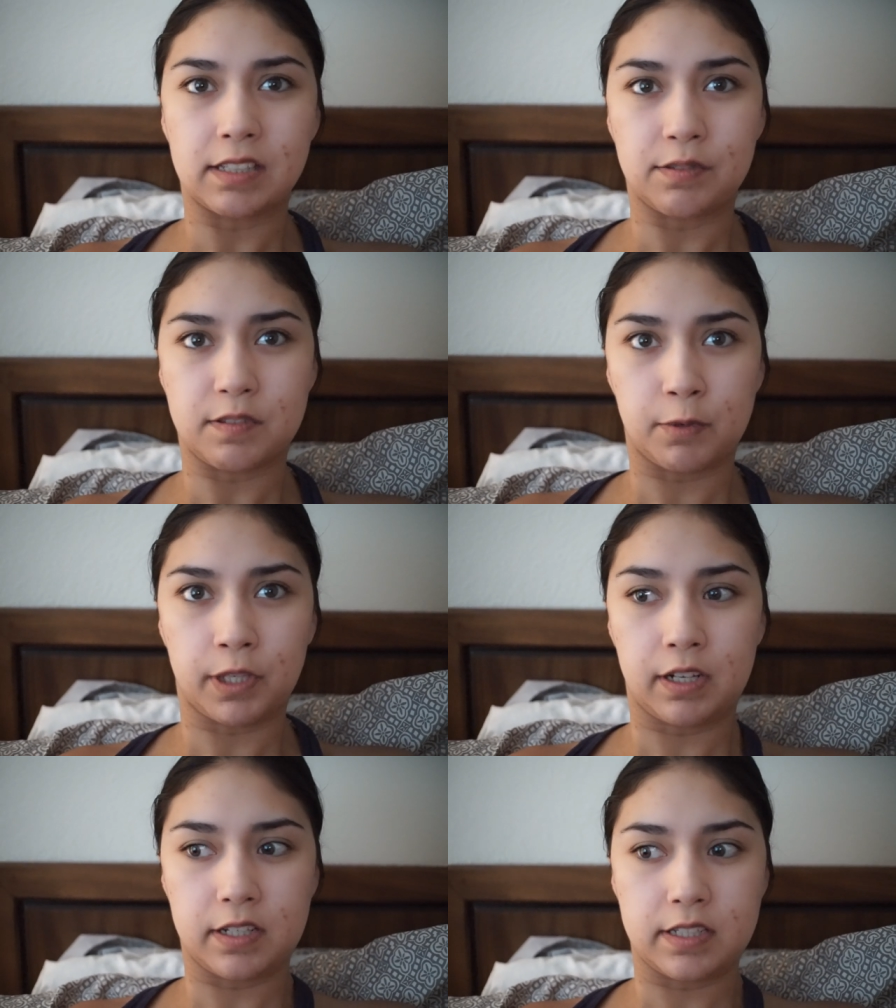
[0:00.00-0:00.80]
It was a
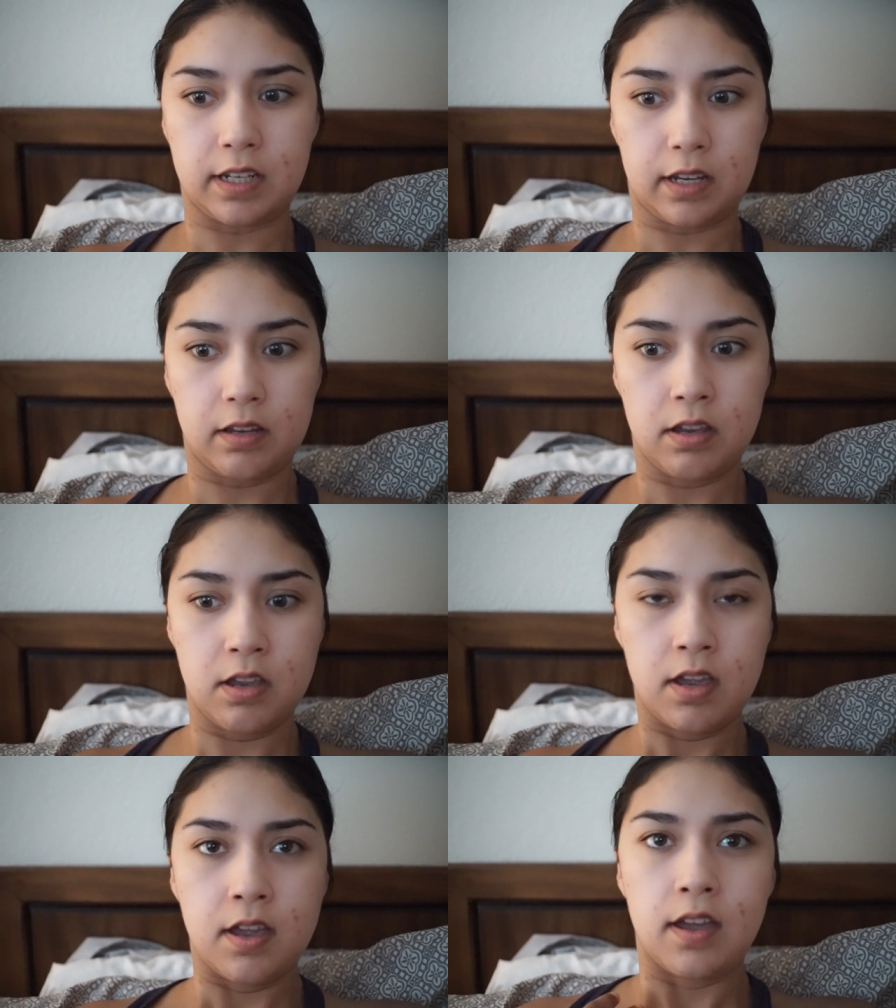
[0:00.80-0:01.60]
really nice day.
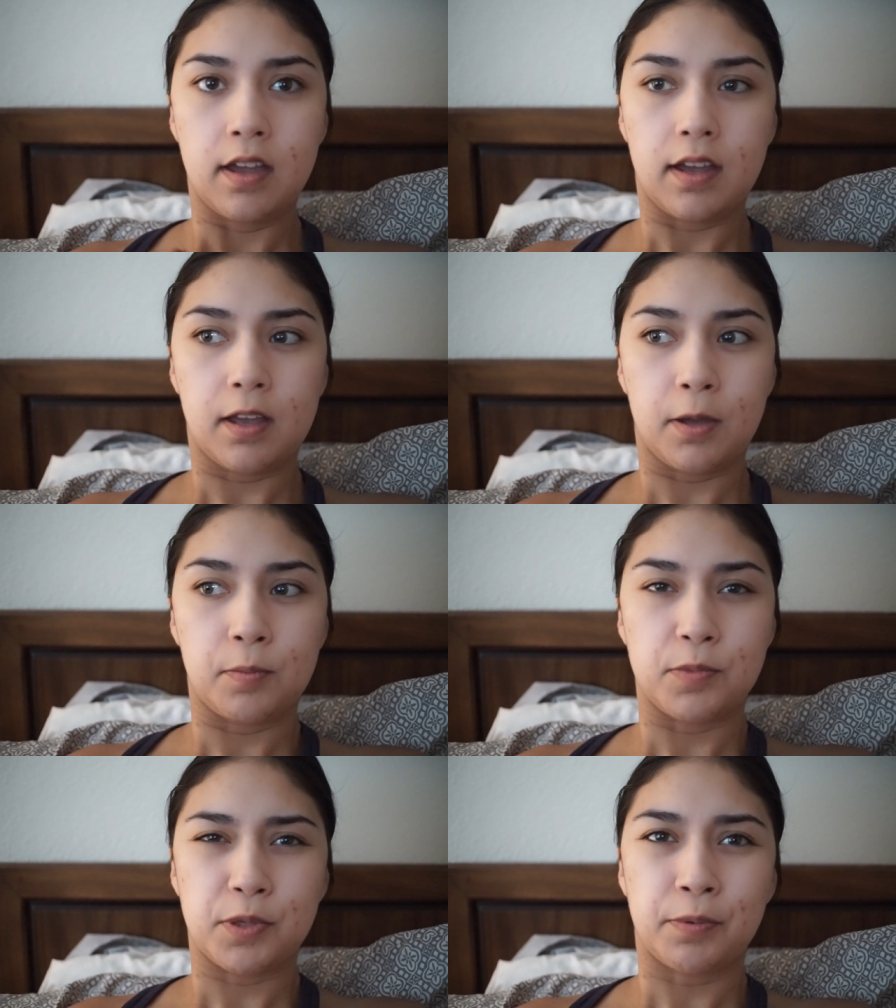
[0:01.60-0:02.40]

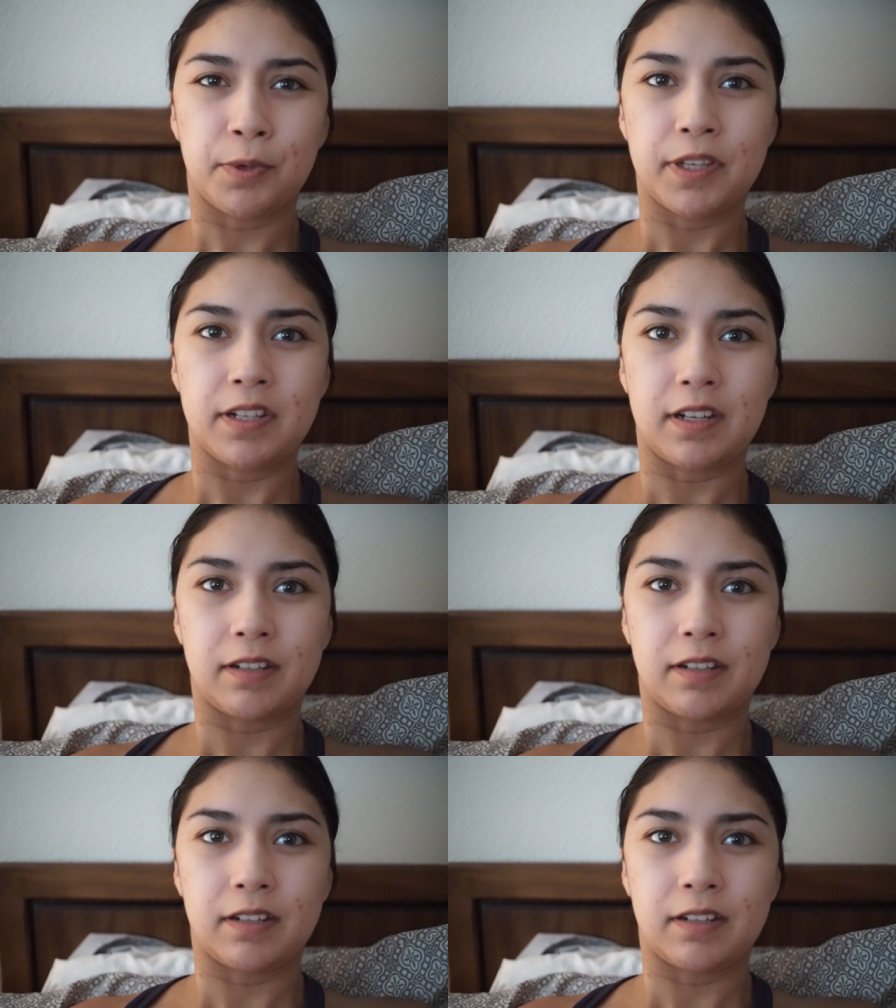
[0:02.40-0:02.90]
I really